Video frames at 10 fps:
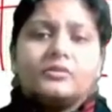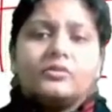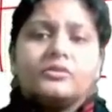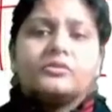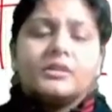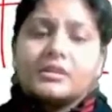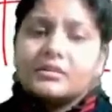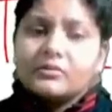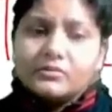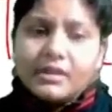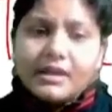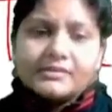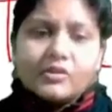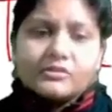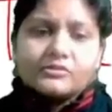known to other, that
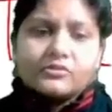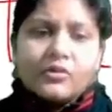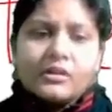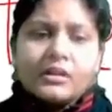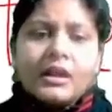is also wrong.